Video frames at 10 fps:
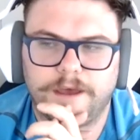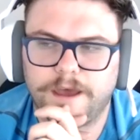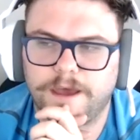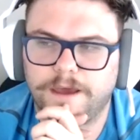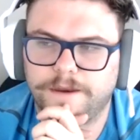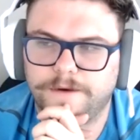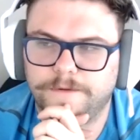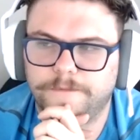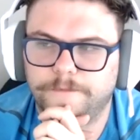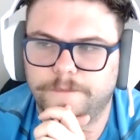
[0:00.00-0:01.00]

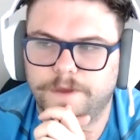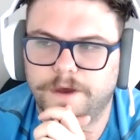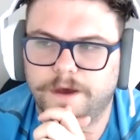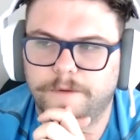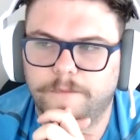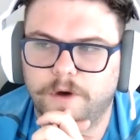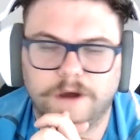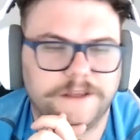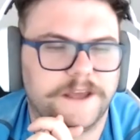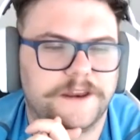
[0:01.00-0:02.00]
And um,
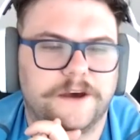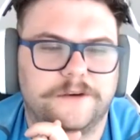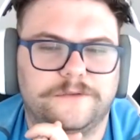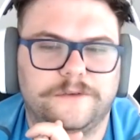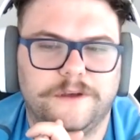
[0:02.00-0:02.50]
oddly enough,